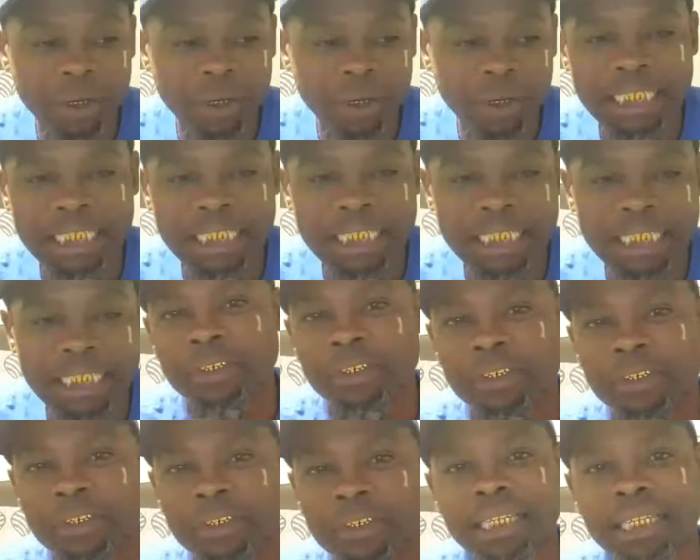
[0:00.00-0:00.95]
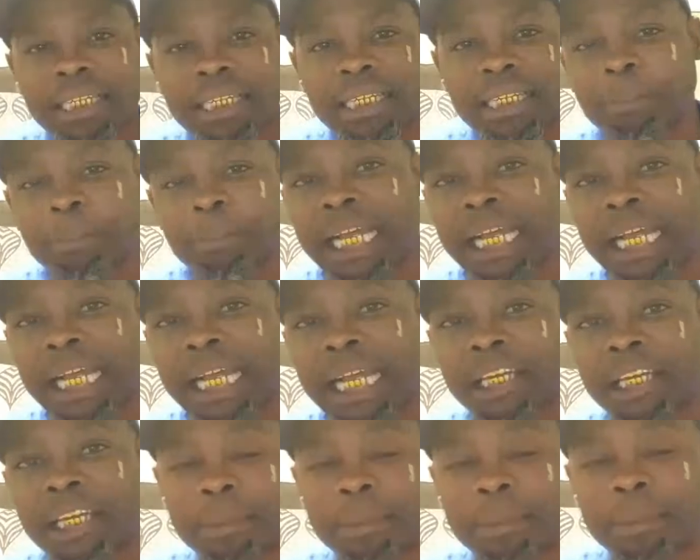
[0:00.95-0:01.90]
I just feel like like I said, man, I like
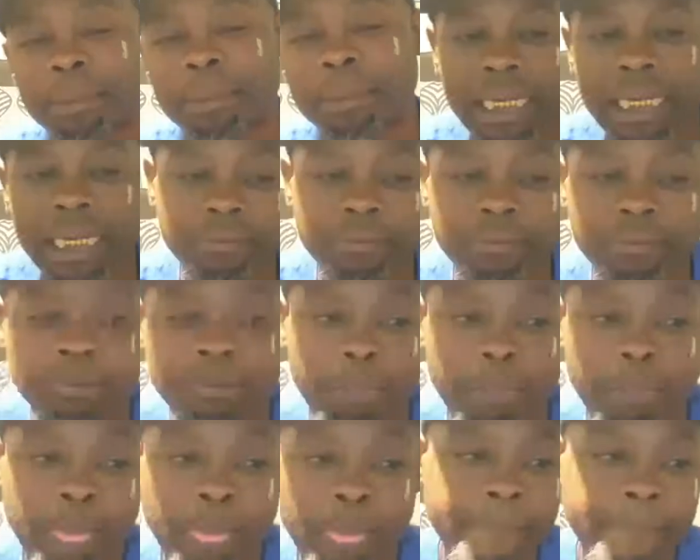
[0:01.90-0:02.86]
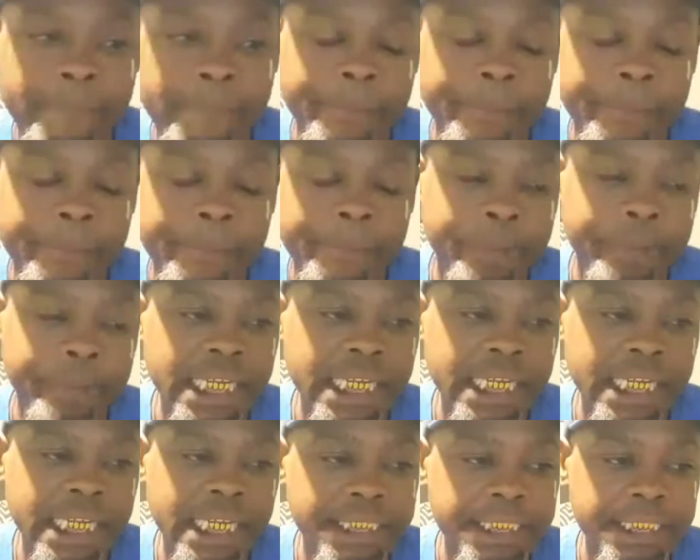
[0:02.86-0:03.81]
coming live
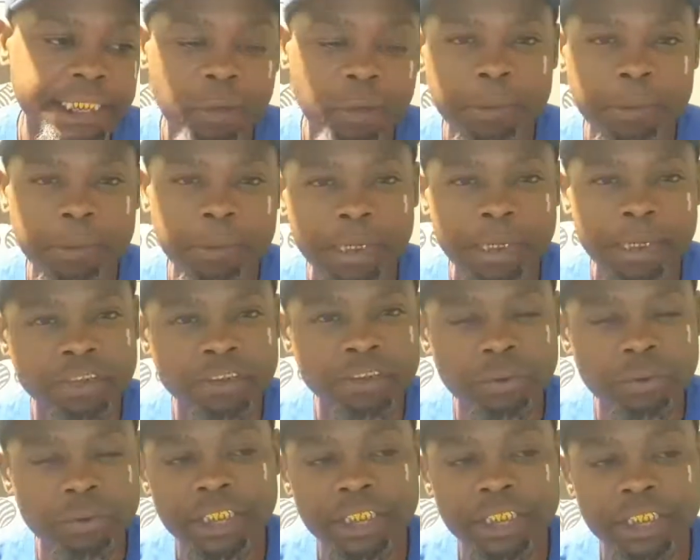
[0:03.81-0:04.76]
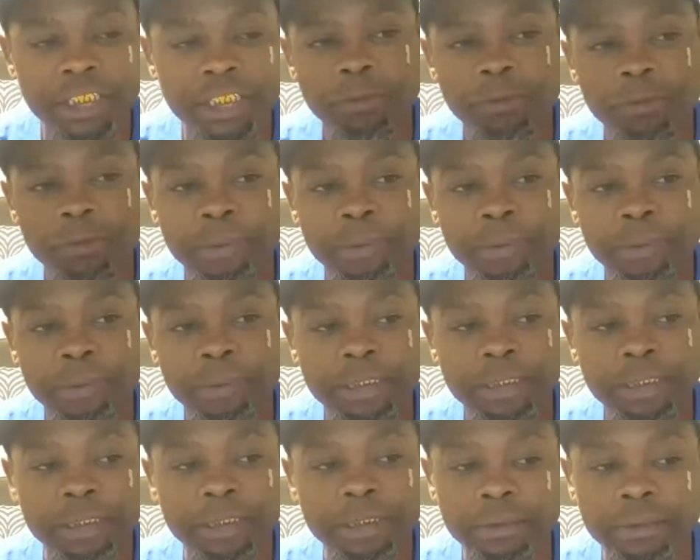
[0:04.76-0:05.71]
and talking about certain issues
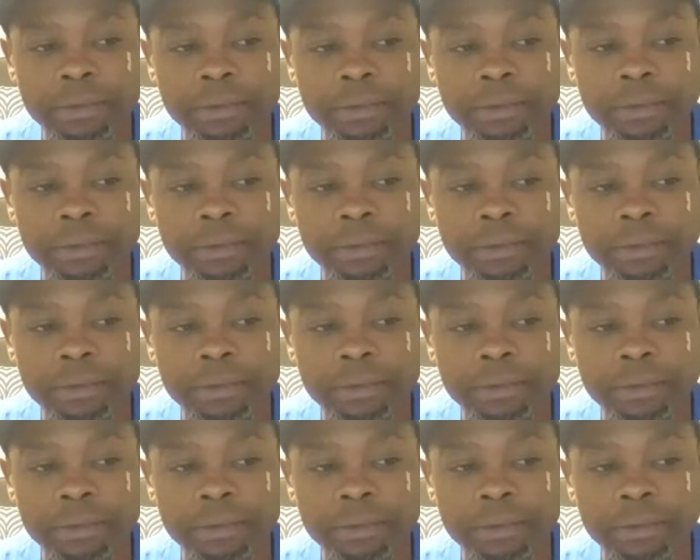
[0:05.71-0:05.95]
because